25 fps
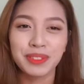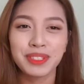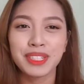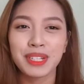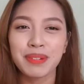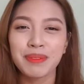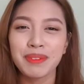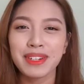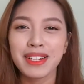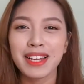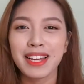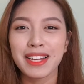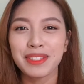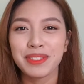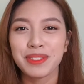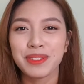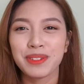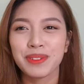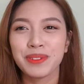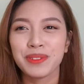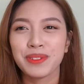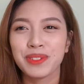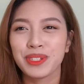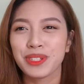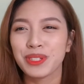someone had
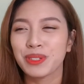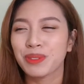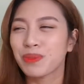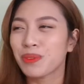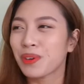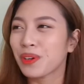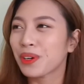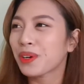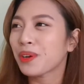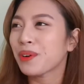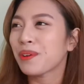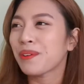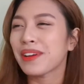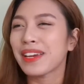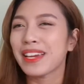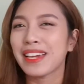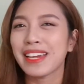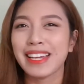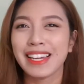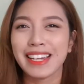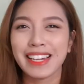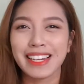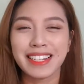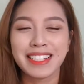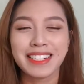to just walk away
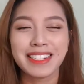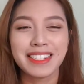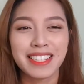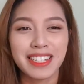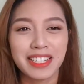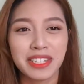again